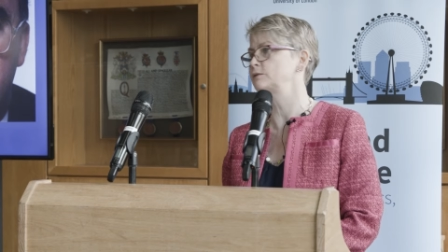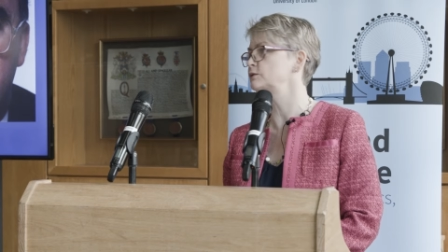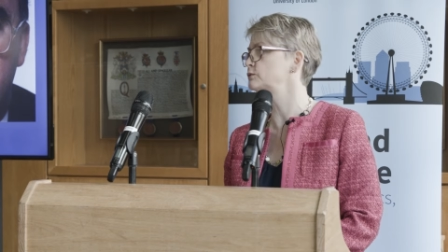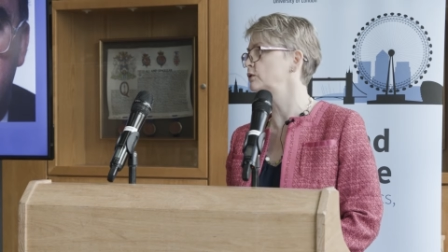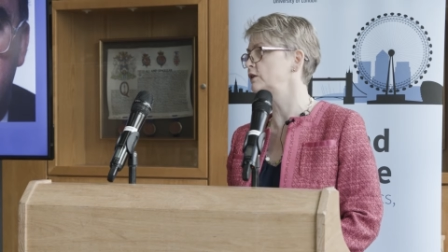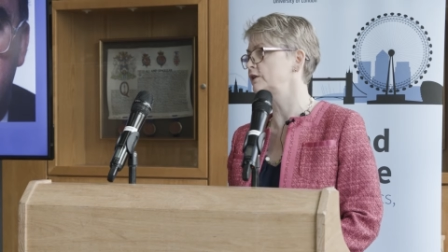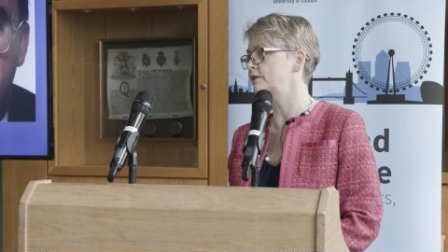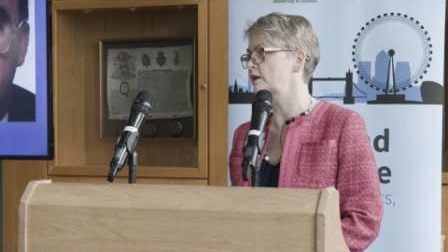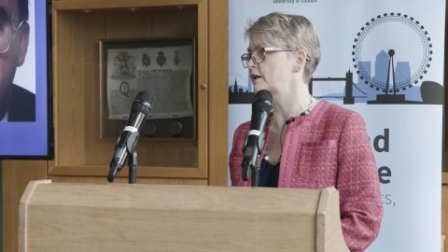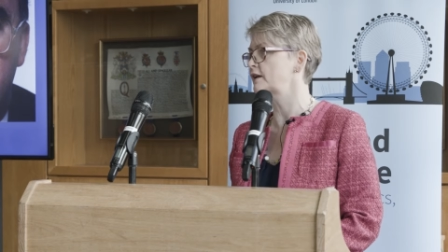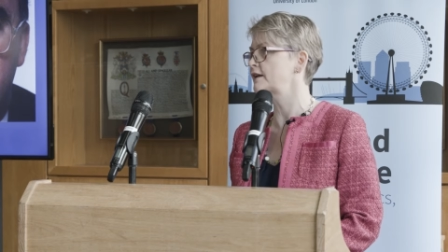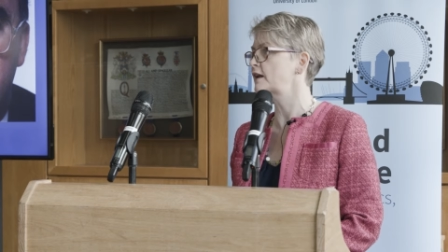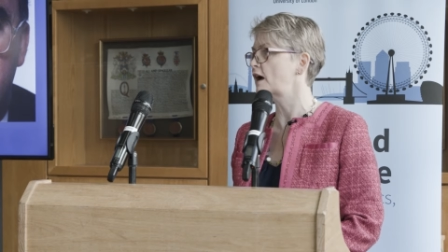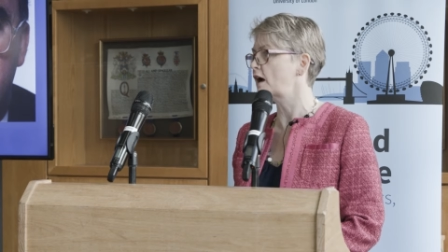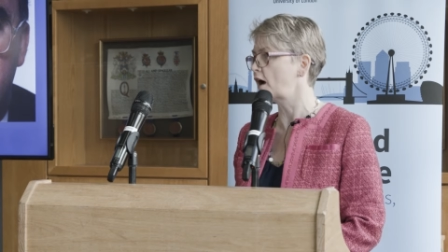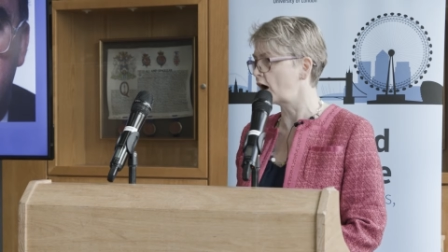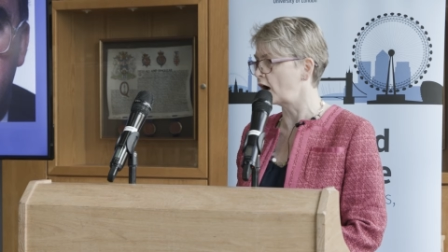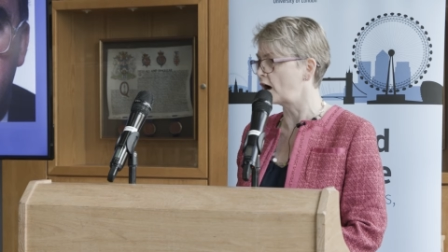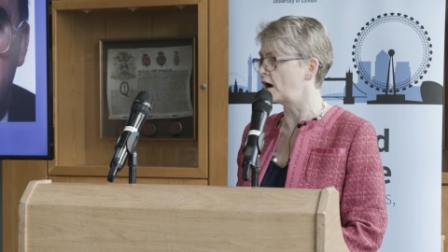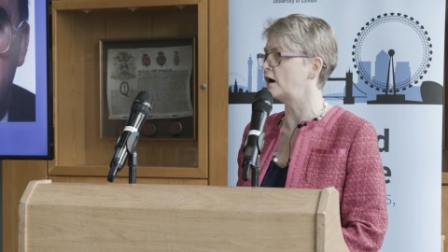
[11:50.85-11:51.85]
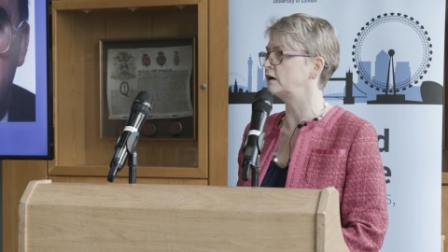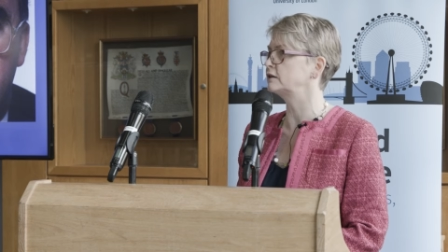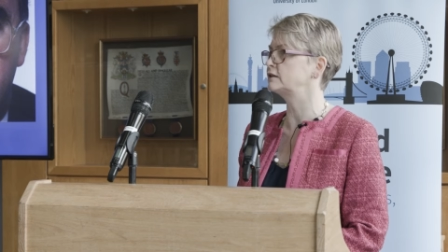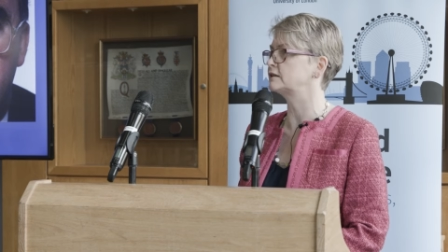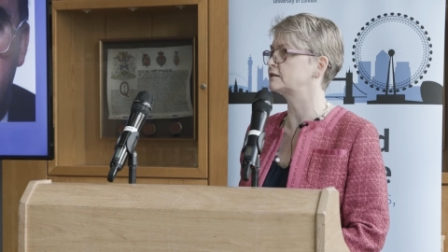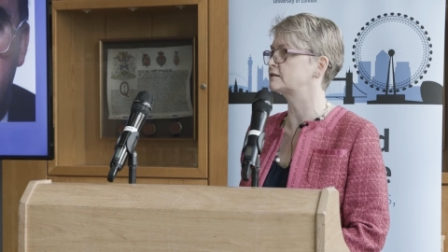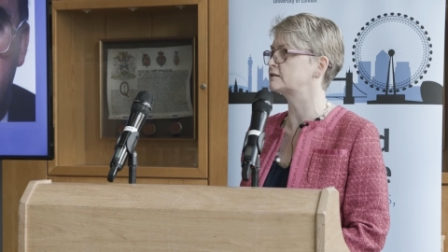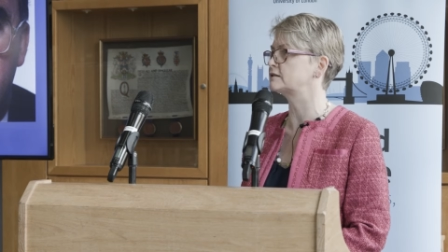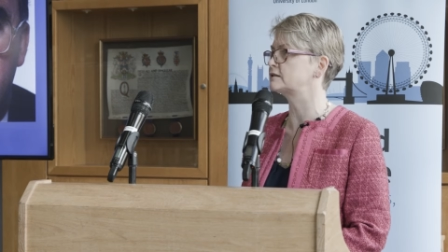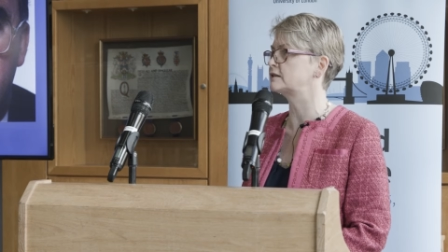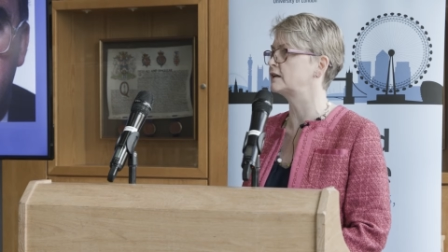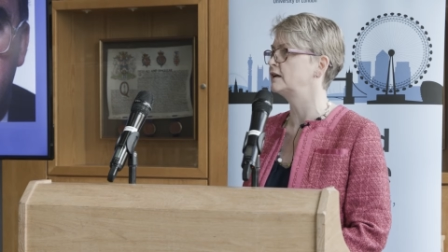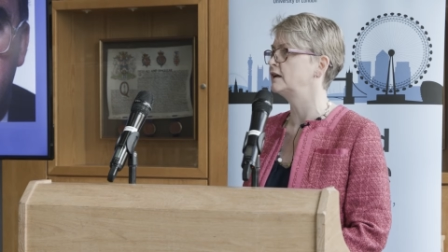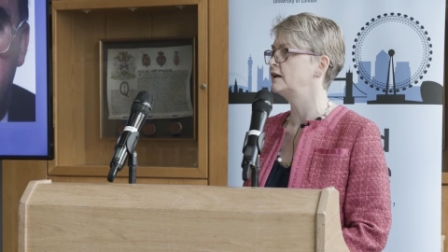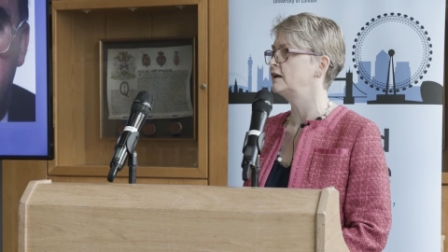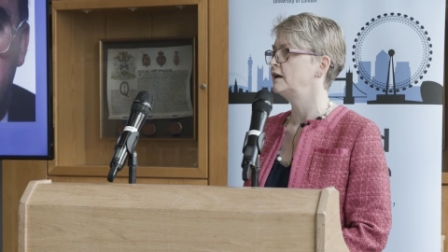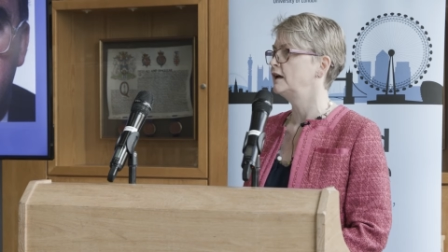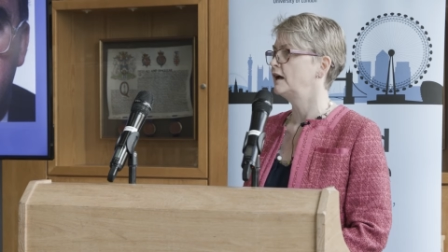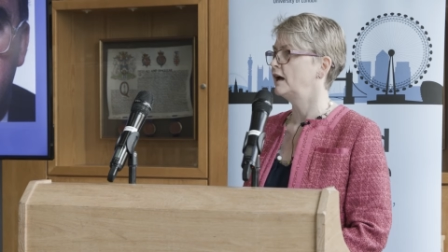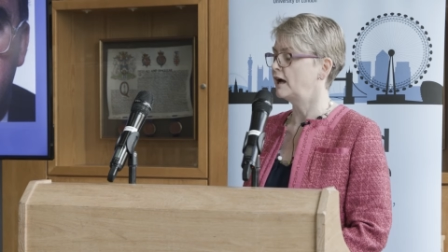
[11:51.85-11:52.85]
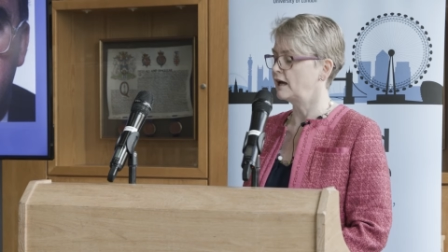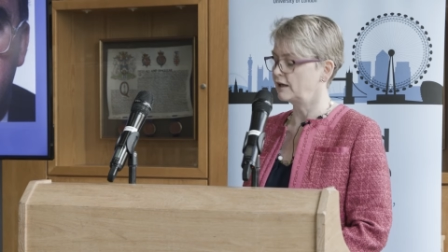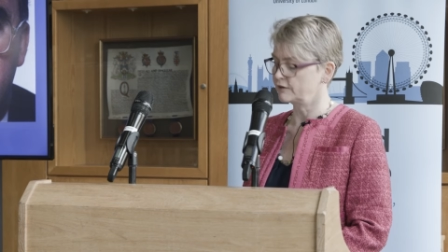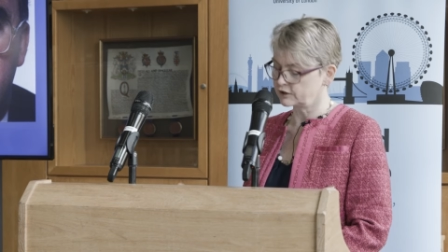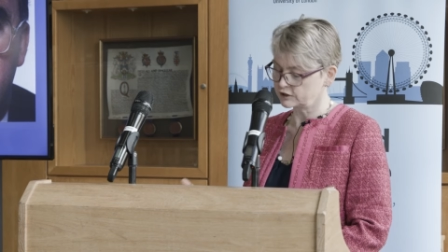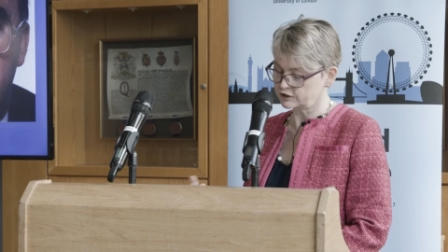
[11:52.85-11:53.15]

He was one of the hardest, uh,